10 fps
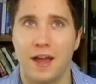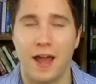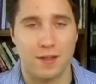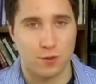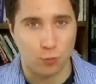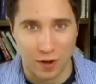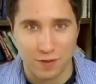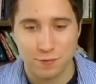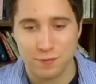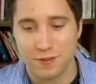has a
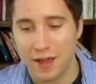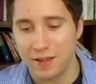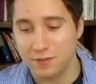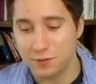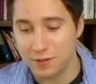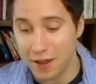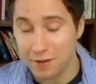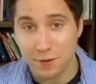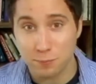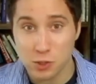wife and
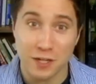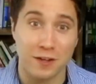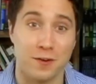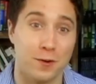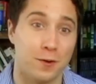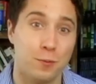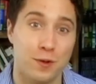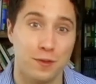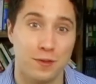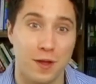ended up cheating on her
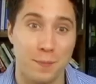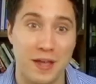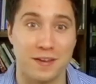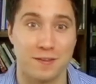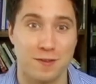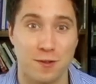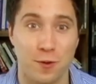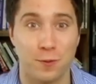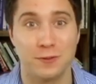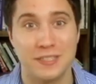with a man.
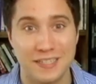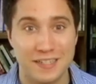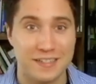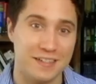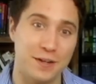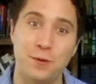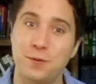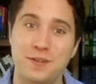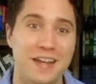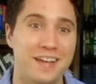So,
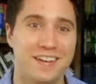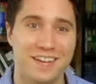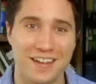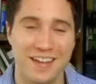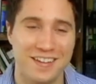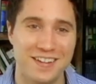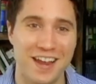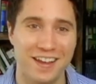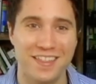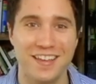take
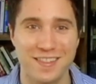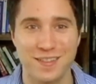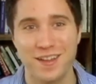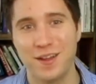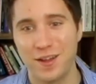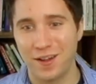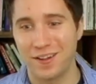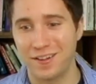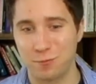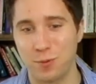these
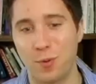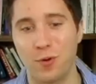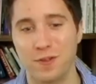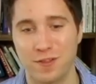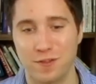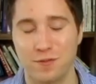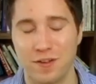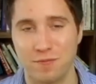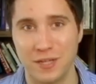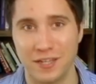reports
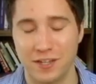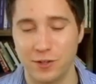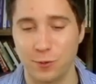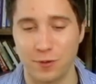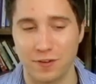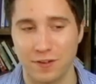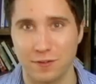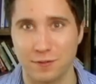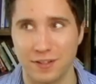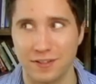of being cured
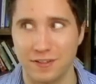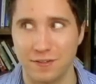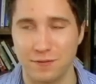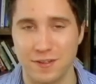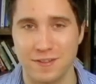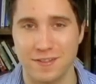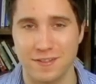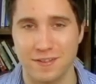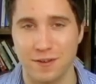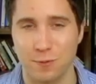of this
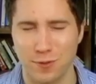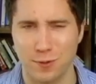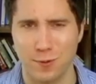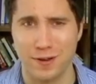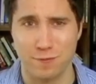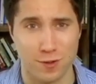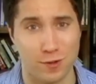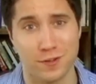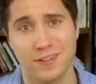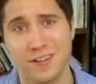with a grain of
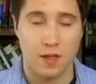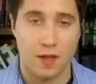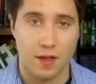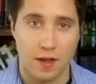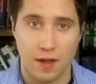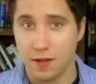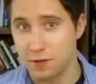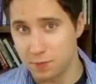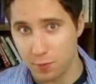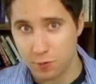salt.
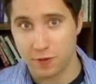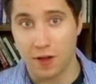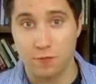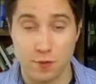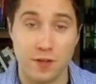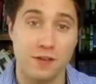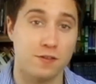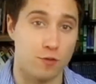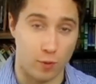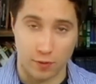And most
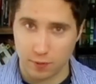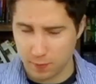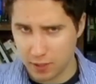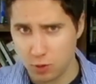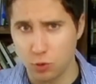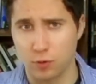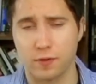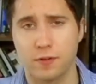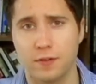conversations with cured